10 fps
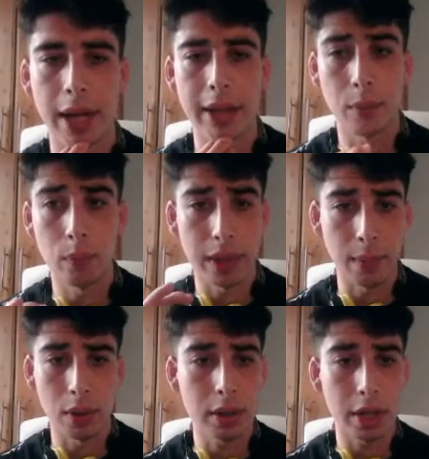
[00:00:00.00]
They
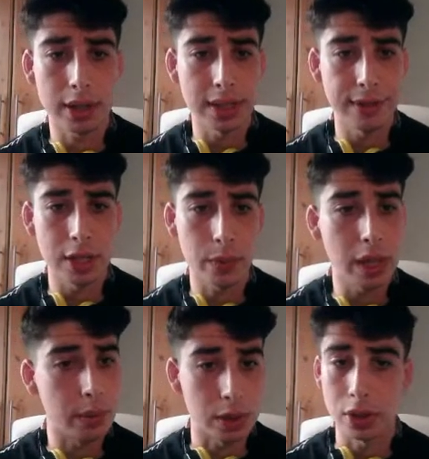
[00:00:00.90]
weren't on TV this
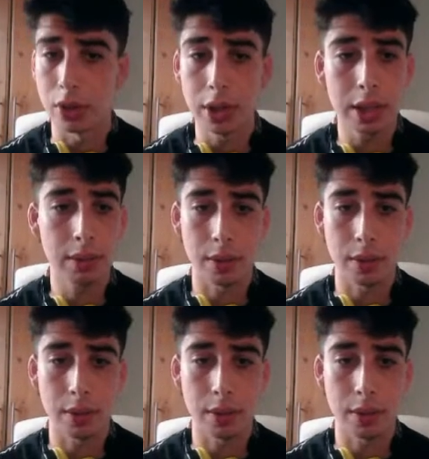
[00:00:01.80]
week, which is good.